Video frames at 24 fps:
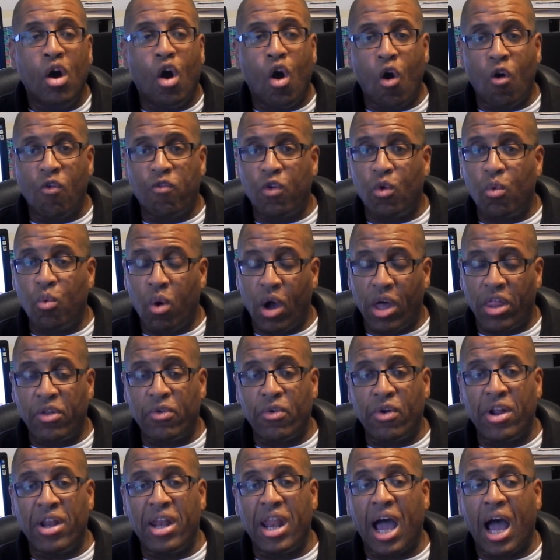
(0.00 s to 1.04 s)
over
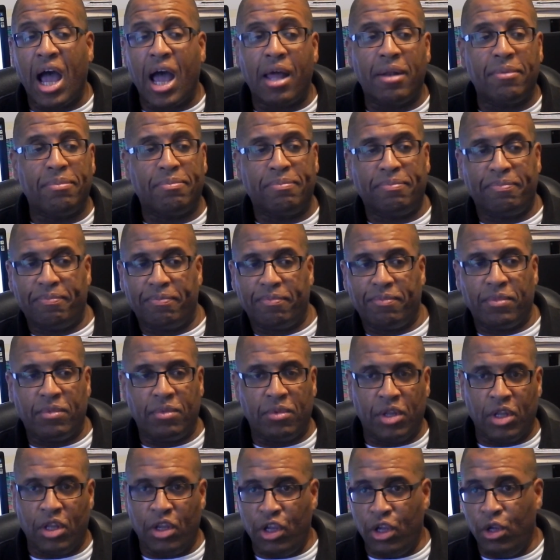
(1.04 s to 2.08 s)
whether or not
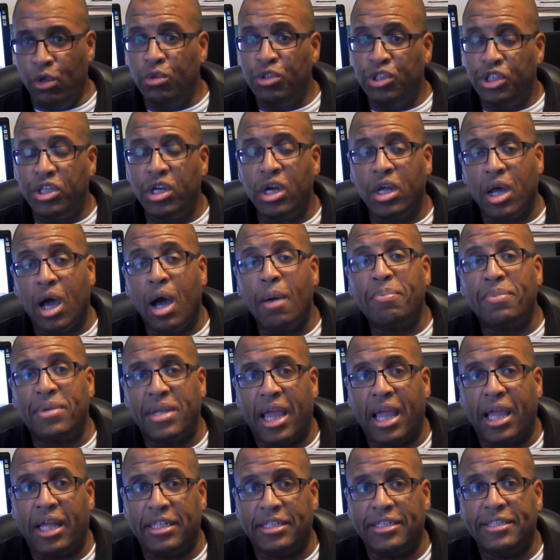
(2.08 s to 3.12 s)
you should
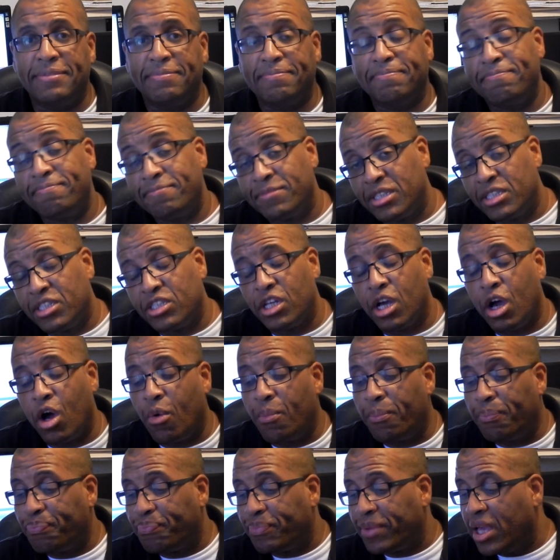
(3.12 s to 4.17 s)
update. So
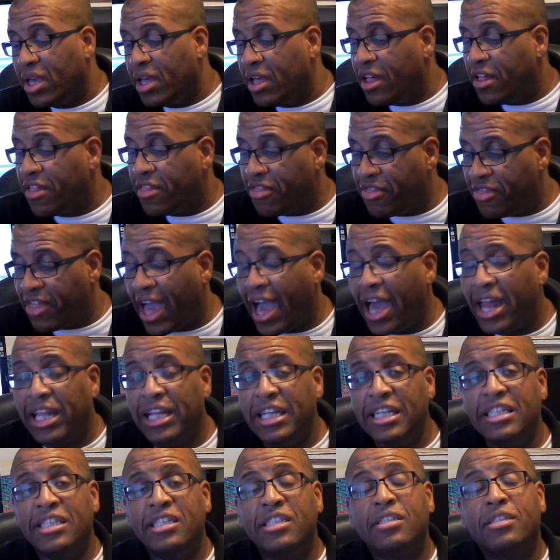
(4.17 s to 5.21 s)
that
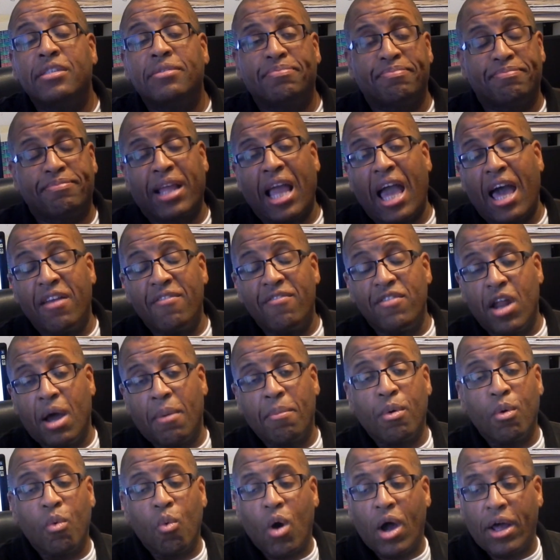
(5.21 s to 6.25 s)
is kind of
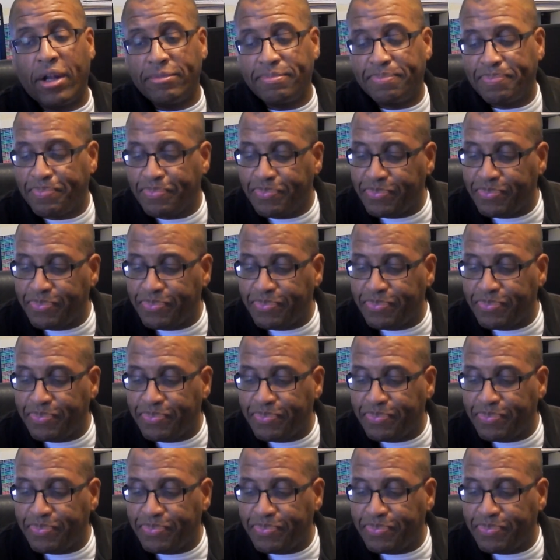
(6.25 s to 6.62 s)
number one.